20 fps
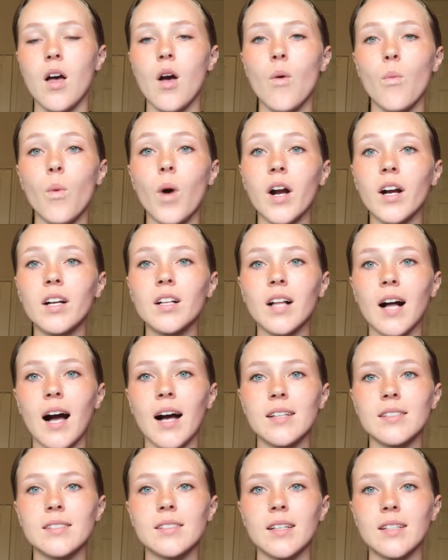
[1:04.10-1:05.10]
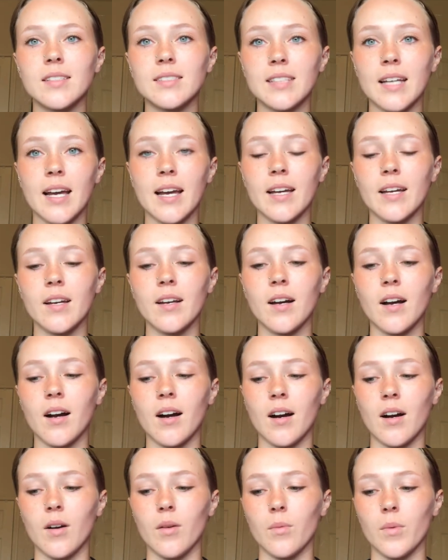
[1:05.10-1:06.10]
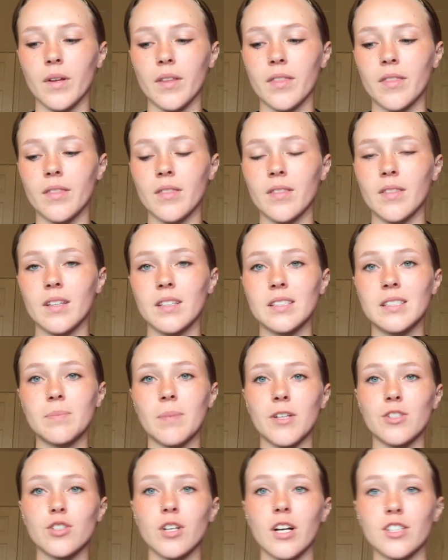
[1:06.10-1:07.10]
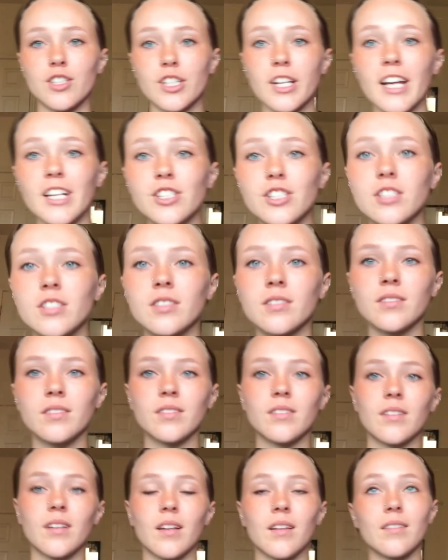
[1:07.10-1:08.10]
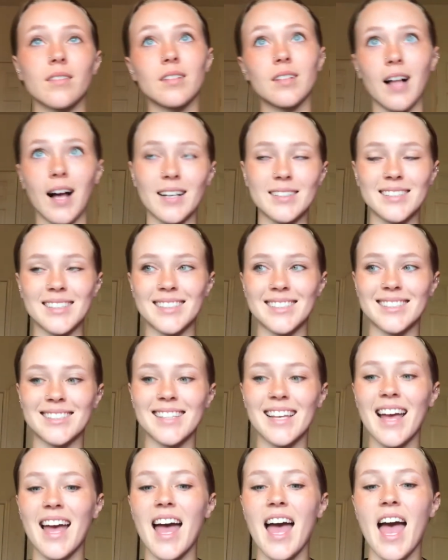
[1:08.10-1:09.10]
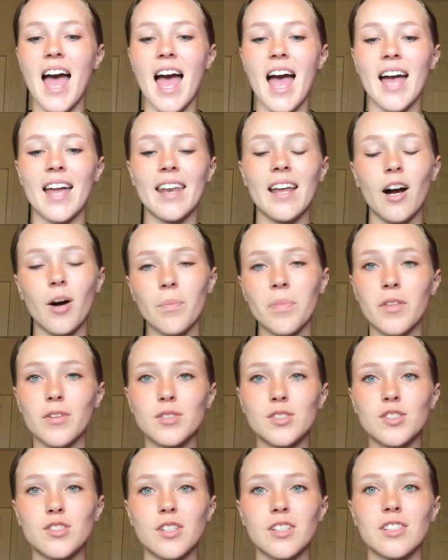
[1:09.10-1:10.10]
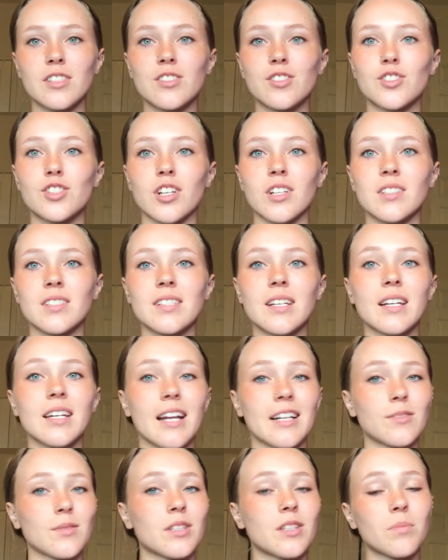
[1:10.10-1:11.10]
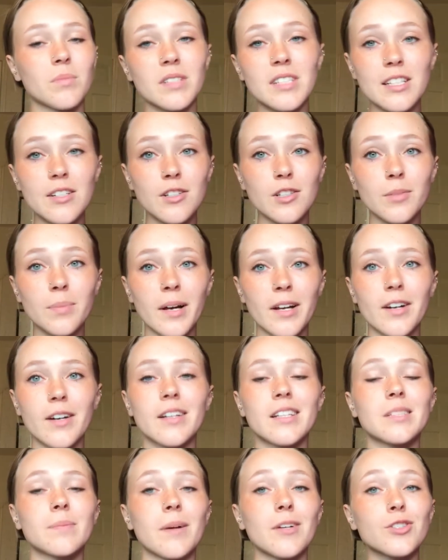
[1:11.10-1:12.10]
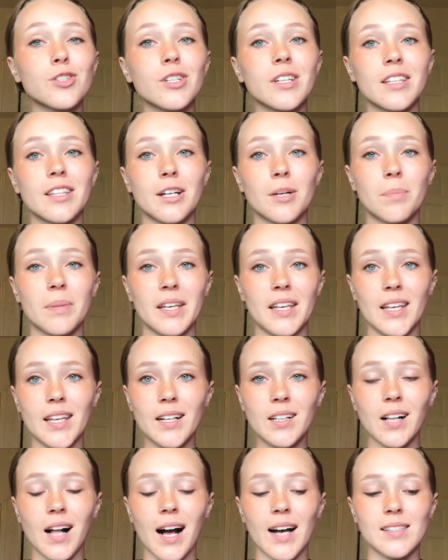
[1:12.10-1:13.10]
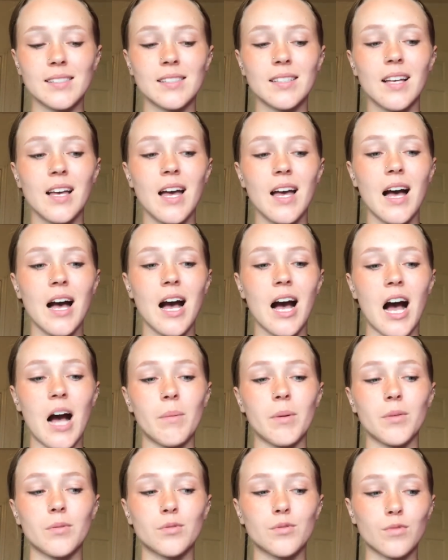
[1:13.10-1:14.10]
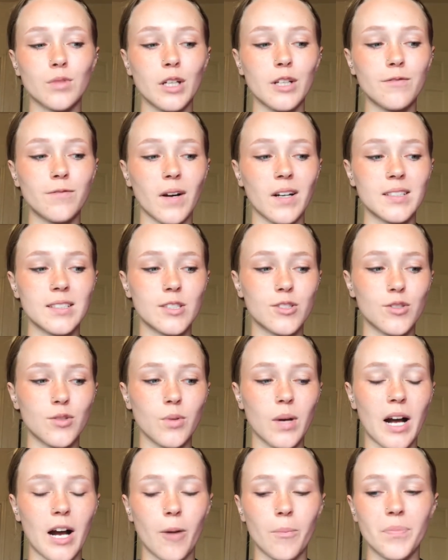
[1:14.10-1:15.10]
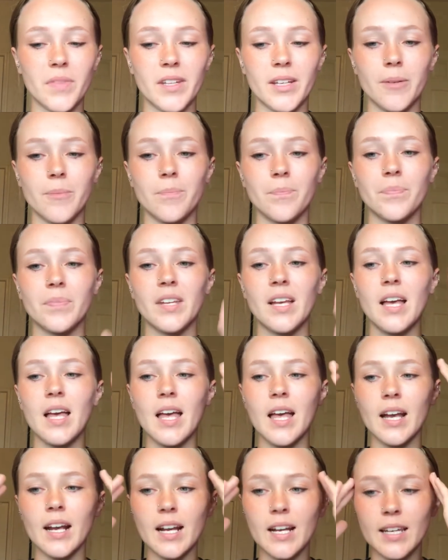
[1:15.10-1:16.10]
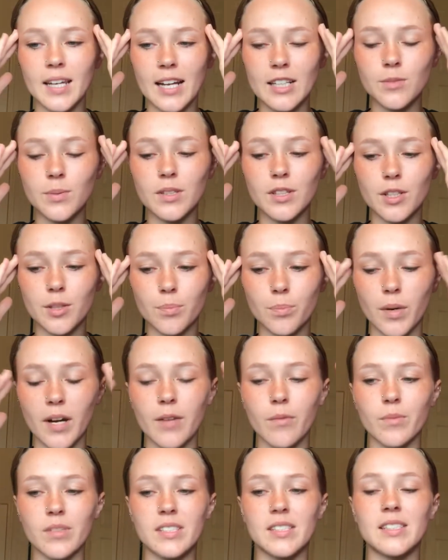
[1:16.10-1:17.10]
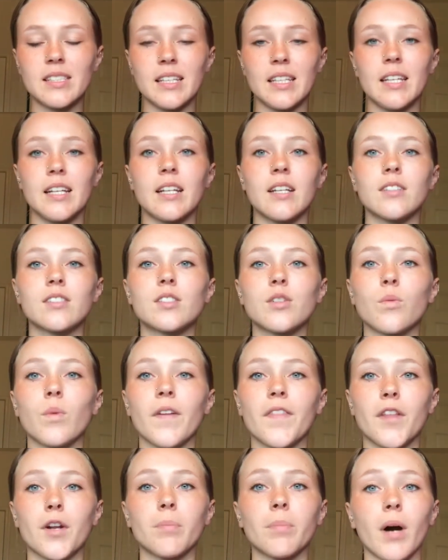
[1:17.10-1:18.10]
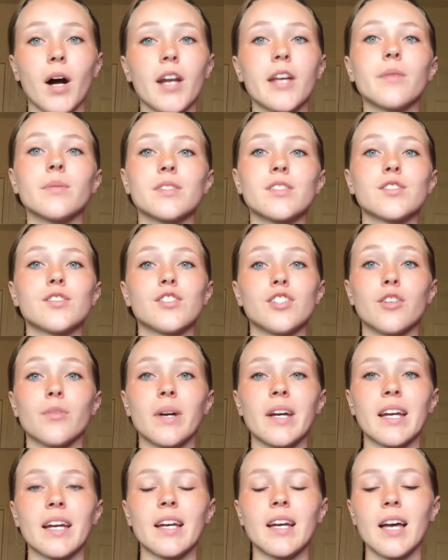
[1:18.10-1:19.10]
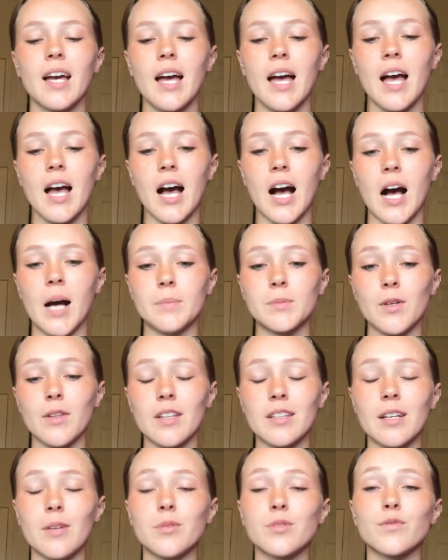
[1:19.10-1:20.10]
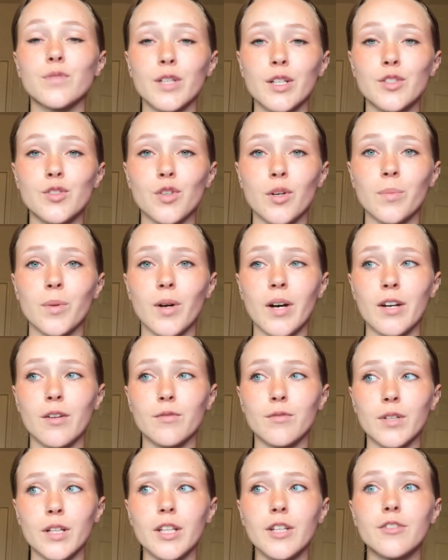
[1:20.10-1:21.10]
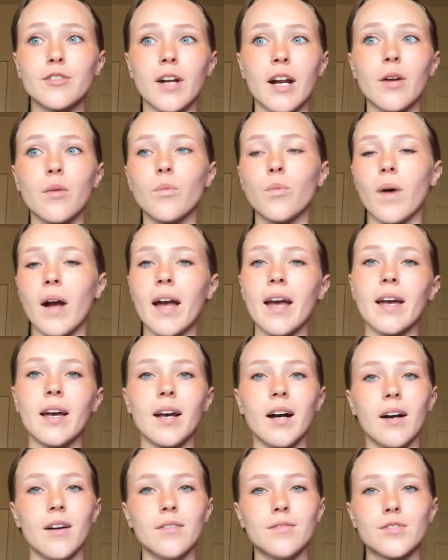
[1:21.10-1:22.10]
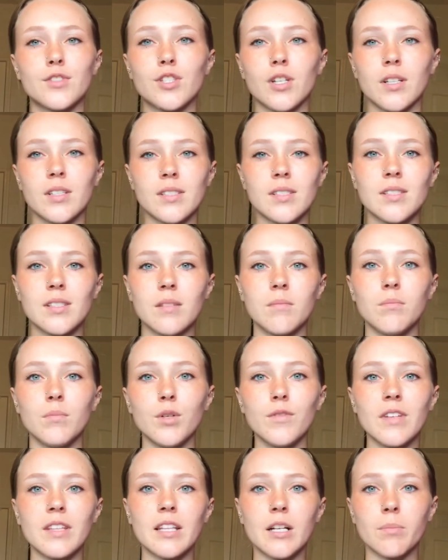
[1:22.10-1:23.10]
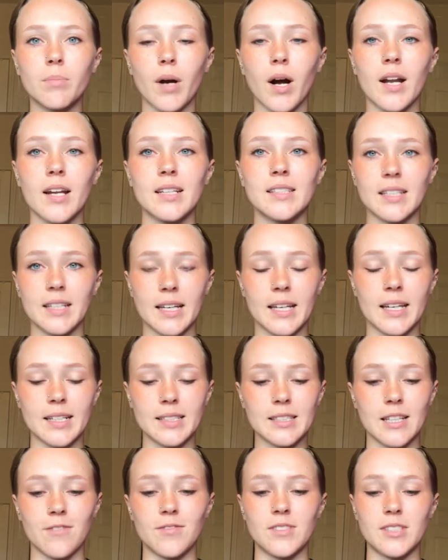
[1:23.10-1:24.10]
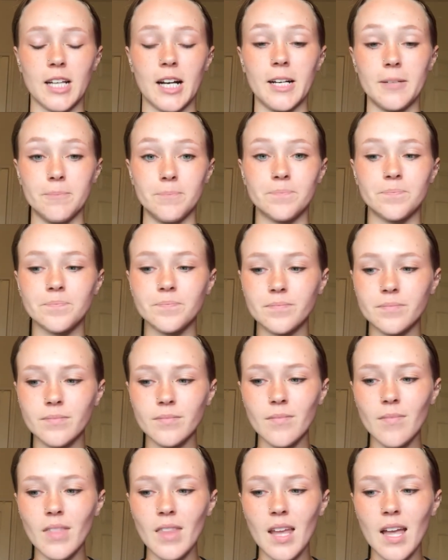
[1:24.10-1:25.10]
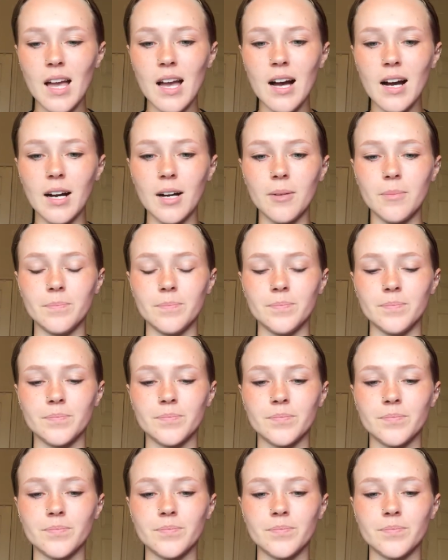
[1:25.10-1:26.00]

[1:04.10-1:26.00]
one class a day with the special education classes and help those students just connect with the material better, and especially in their PE class. It was really fun to help them connect what their brain was seeing to what their body was doing. So I thought that was really enjoyable and a really great way of just moving their bodies and getting stuff done. But